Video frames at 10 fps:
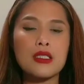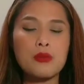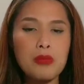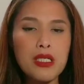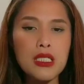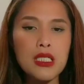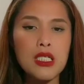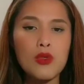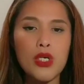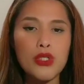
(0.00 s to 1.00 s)

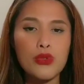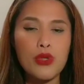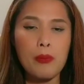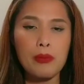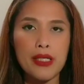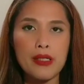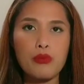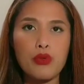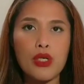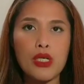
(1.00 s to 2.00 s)
especially when you apply the
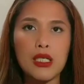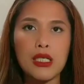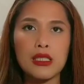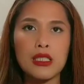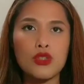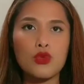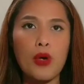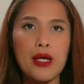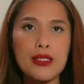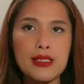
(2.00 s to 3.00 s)
product at least
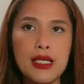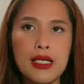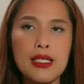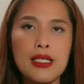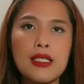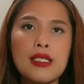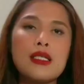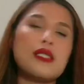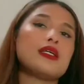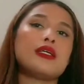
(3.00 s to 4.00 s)
twice
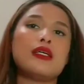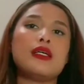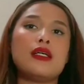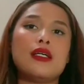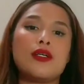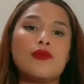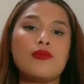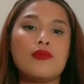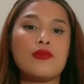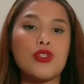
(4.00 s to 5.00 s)
daily.
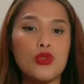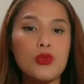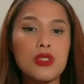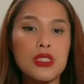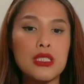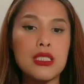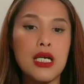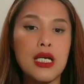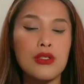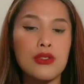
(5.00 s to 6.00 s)
You would see
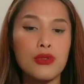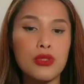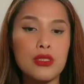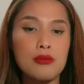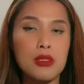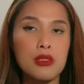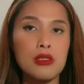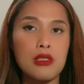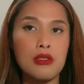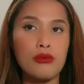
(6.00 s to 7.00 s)
a
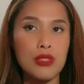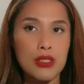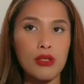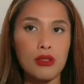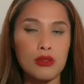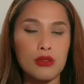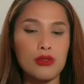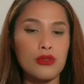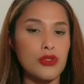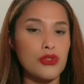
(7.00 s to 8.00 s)
noticeable result.
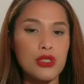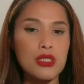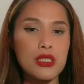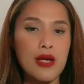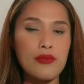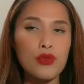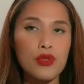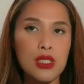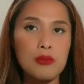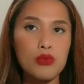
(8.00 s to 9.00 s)
So you just have to
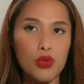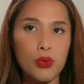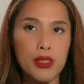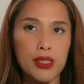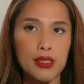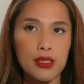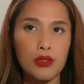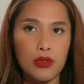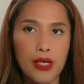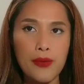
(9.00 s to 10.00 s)
keep doing it,
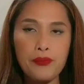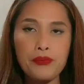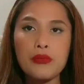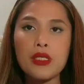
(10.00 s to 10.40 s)
okay?